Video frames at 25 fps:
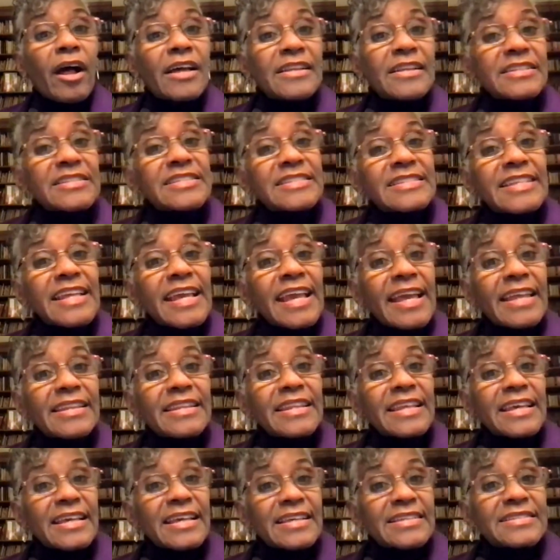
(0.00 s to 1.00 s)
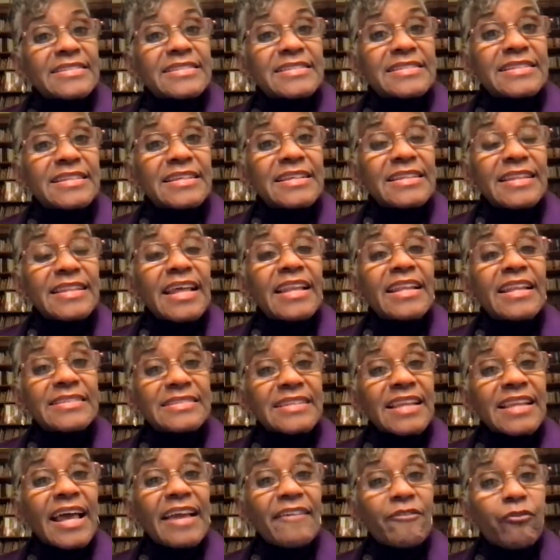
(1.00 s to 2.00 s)
understand this, that his
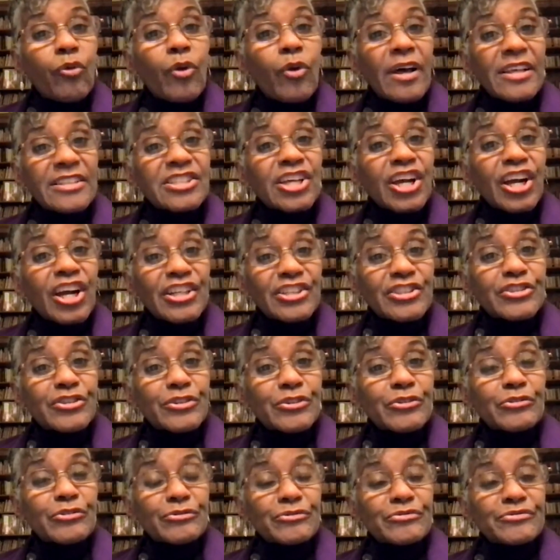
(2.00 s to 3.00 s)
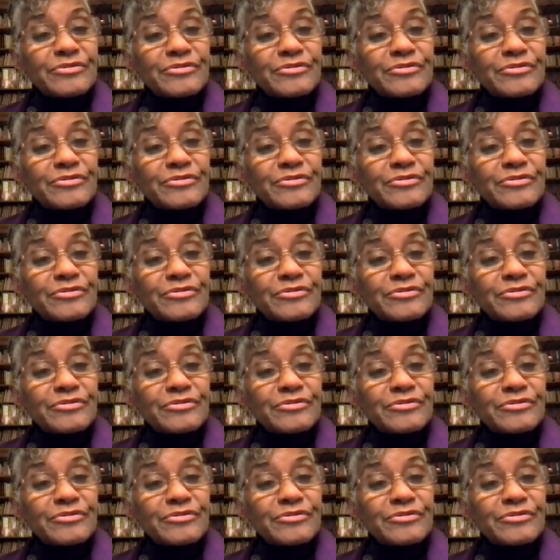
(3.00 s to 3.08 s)
life was hard too.